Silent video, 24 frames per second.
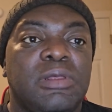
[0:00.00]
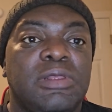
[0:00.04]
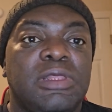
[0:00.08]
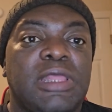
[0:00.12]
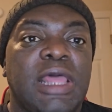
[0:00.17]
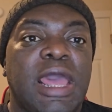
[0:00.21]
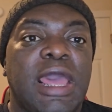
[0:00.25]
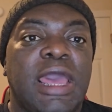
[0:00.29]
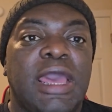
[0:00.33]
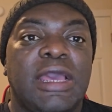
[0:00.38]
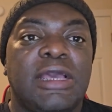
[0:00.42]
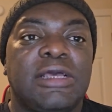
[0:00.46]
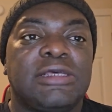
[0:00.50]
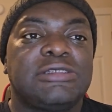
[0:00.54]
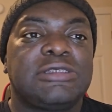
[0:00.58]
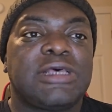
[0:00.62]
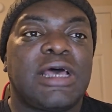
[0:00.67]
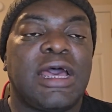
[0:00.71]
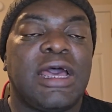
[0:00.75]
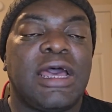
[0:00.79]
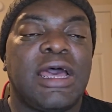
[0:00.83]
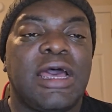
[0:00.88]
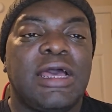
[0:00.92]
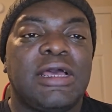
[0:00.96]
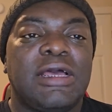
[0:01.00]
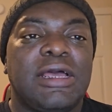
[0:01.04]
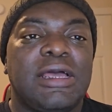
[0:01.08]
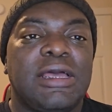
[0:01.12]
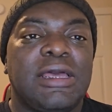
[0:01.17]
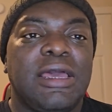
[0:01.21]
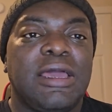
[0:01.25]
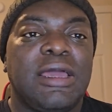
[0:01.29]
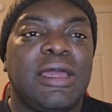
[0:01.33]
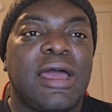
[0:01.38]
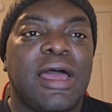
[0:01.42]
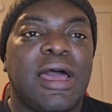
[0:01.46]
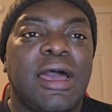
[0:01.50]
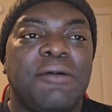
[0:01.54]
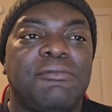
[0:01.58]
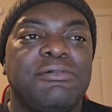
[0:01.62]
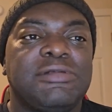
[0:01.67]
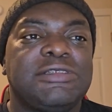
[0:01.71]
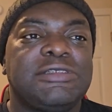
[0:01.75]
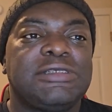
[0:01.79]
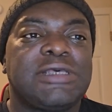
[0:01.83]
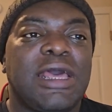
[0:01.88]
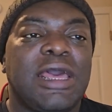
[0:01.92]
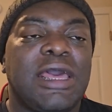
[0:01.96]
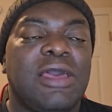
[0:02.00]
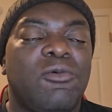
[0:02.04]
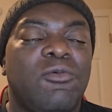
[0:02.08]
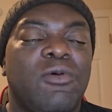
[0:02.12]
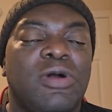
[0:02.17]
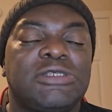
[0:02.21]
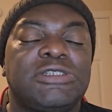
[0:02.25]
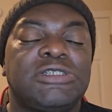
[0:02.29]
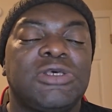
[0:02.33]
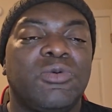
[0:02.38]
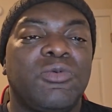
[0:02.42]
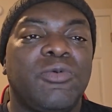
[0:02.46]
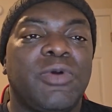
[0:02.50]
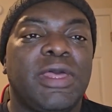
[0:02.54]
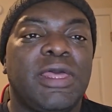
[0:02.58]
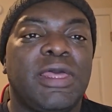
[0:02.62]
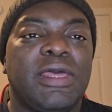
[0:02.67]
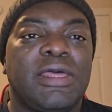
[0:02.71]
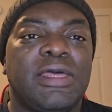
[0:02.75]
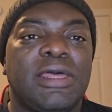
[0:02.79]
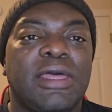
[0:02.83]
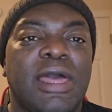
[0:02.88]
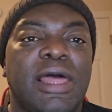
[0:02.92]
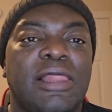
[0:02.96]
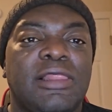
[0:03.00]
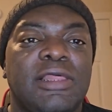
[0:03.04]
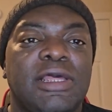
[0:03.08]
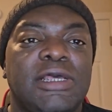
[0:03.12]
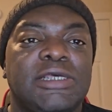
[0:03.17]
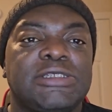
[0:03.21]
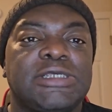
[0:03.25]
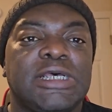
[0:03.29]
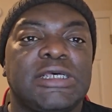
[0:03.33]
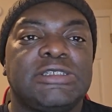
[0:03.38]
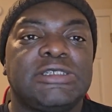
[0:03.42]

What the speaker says: days, I would say once a week at least,